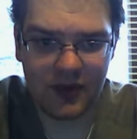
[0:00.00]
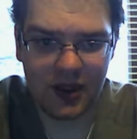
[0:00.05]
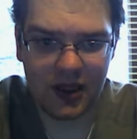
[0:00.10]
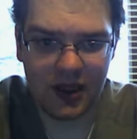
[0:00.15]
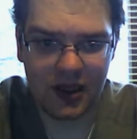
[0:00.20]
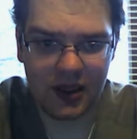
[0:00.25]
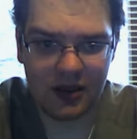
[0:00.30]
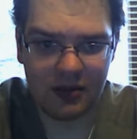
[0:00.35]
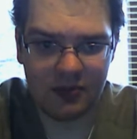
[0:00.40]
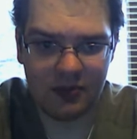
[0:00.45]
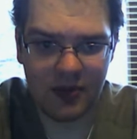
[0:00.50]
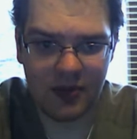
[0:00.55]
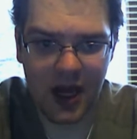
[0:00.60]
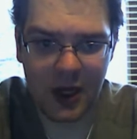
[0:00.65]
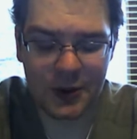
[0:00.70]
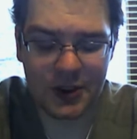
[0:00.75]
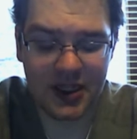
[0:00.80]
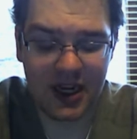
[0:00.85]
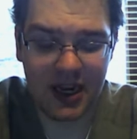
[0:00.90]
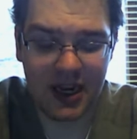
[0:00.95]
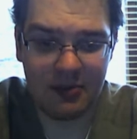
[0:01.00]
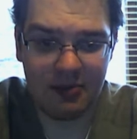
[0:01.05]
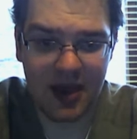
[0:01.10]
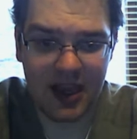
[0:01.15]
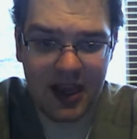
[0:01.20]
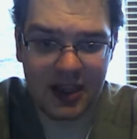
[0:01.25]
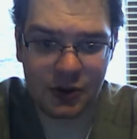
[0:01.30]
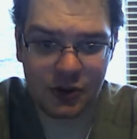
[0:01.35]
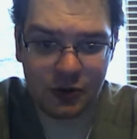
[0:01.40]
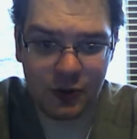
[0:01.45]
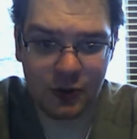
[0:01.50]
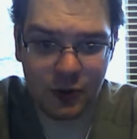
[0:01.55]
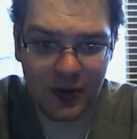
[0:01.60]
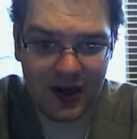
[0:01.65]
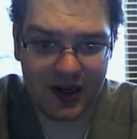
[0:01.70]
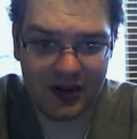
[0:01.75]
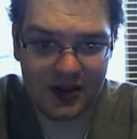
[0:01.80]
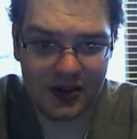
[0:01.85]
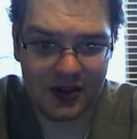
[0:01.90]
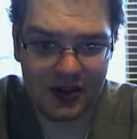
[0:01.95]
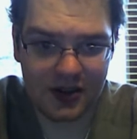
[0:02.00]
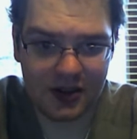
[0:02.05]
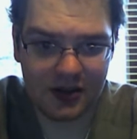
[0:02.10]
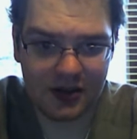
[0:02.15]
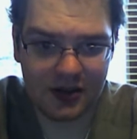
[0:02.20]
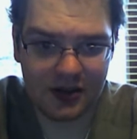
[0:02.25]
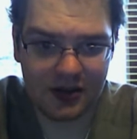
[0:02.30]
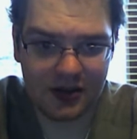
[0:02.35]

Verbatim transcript: uh, Ocarina of Time Master Quest,